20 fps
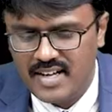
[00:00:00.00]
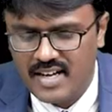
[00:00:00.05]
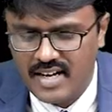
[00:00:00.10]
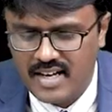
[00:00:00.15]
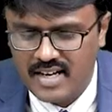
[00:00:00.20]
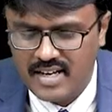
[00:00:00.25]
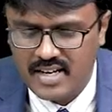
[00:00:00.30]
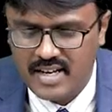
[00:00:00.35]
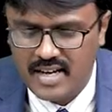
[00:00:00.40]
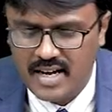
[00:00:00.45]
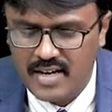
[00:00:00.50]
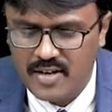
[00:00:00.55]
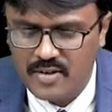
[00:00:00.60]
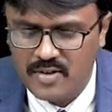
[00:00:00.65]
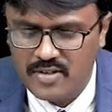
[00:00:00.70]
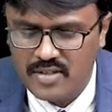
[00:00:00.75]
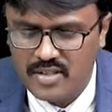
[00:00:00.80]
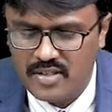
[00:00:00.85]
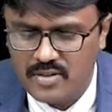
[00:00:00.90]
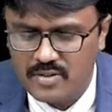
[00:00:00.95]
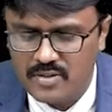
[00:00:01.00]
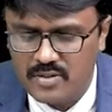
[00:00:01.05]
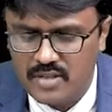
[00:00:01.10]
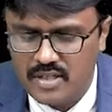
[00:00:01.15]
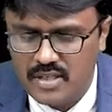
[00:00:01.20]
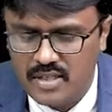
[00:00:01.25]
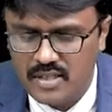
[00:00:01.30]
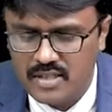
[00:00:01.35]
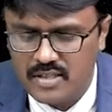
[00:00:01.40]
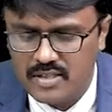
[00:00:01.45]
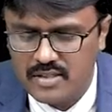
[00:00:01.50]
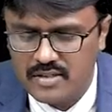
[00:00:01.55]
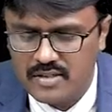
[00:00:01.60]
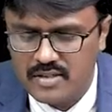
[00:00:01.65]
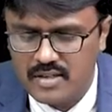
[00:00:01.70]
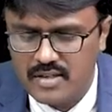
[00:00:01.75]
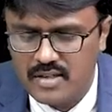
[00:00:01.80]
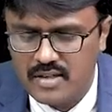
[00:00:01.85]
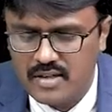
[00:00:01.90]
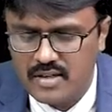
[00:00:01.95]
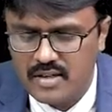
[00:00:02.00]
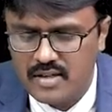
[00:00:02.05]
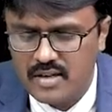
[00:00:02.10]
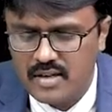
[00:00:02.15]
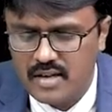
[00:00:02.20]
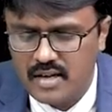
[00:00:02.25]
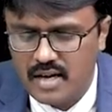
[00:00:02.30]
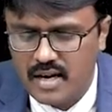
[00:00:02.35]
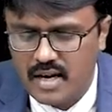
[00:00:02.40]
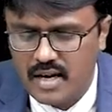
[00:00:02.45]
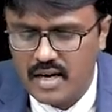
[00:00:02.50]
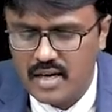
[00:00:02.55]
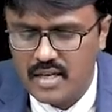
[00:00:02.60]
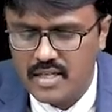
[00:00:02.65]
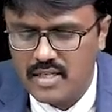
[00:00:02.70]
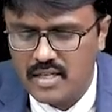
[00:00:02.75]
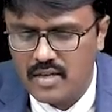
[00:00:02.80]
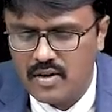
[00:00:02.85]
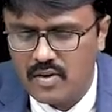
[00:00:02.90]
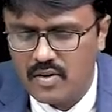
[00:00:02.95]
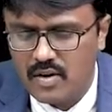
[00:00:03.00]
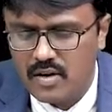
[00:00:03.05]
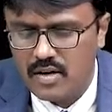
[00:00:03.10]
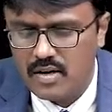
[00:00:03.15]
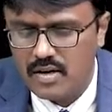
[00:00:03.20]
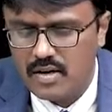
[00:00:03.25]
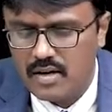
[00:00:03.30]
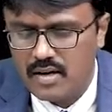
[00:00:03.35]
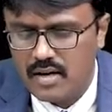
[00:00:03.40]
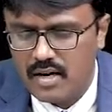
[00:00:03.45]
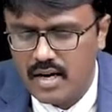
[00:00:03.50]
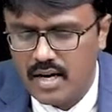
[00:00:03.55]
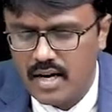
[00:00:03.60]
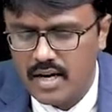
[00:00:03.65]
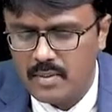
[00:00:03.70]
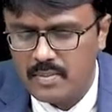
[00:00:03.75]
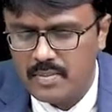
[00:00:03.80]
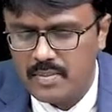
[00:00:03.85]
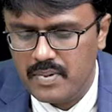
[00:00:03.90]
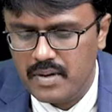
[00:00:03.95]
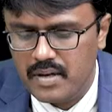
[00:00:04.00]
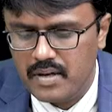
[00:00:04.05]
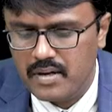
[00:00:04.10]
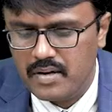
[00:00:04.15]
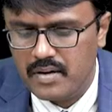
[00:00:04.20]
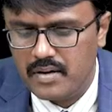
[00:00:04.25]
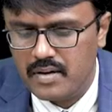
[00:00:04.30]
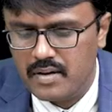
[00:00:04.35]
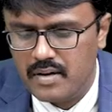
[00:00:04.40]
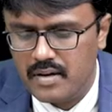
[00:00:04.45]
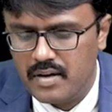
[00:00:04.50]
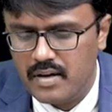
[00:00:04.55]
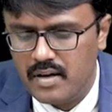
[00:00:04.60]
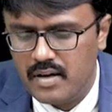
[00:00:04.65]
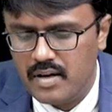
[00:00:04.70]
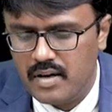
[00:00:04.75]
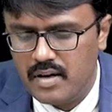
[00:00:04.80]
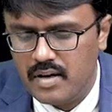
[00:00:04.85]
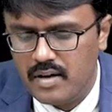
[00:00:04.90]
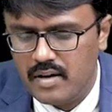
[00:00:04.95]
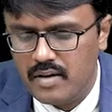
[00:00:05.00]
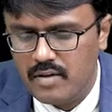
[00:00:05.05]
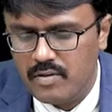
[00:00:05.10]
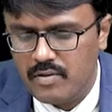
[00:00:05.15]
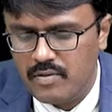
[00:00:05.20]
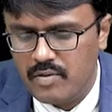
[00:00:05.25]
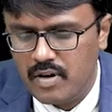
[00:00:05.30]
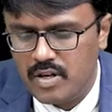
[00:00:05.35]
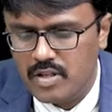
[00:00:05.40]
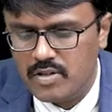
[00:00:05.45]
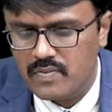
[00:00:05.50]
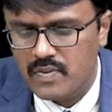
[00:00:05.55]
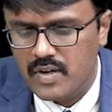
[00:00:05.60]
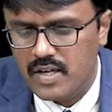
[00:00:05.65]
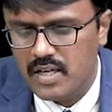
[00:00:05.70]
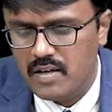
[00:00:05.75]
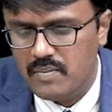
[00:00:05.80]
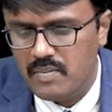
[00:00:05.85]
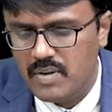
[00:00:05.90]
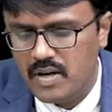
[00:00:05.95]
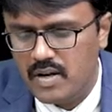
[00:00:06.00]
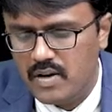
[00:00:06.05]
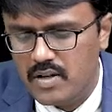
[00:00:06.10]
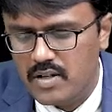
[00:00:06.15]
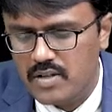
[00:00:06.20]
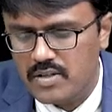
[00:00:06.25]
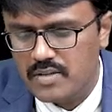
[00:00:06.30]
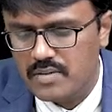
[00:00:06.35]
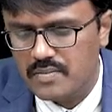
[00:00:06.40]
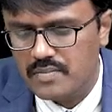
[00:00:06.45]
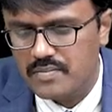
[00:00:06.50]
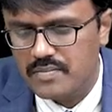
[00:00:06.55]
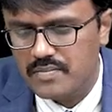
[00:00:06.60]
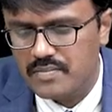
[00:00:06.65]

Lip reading: I can use it to treat a condition called hyperphosphatemia also.